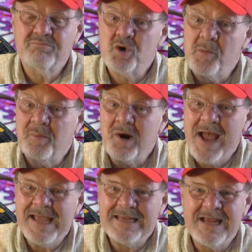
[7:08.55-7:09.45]

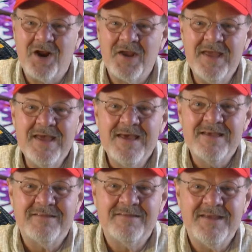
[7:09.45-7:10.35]
proprietary
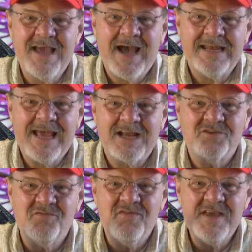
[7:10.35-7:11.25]

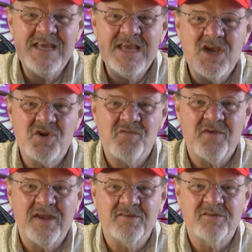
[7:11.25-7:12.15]
CI-V
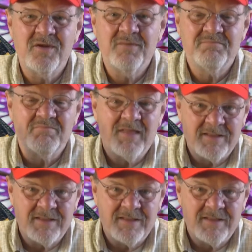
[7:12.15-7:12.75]
interface.